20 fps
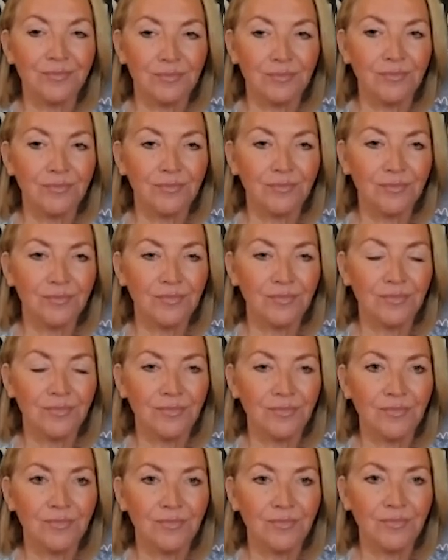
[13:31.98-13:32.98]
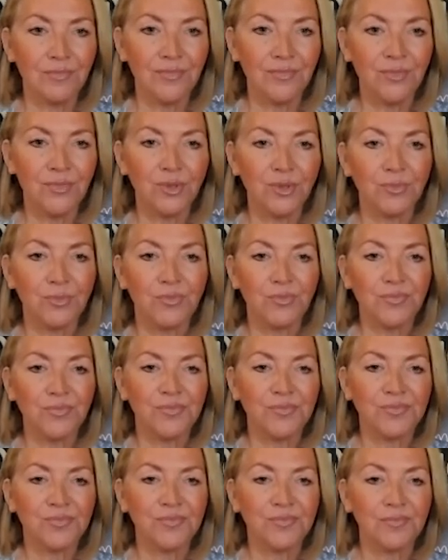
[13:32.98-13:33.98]

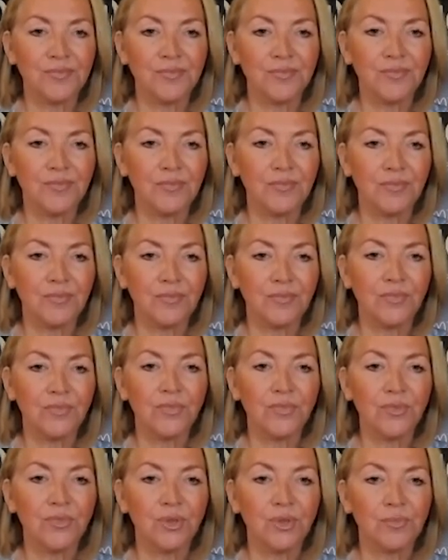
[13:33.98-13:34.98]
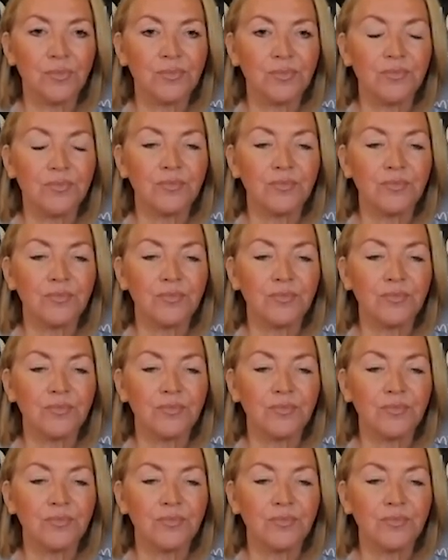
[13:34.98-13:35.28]
No words are spoken by the person on screen.